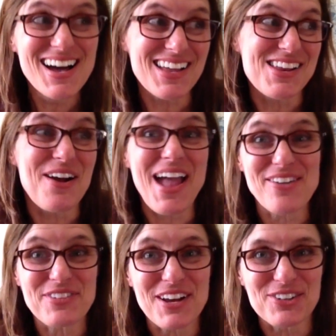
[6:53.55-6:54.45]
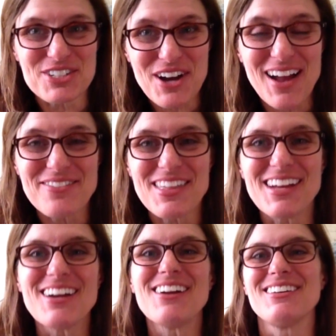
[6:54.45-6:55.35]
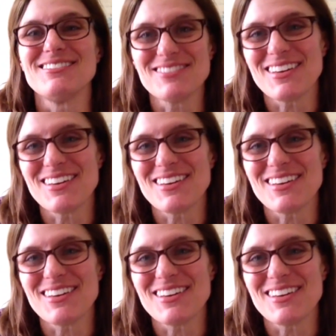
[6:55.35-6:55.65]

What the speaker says: half an hour drive there and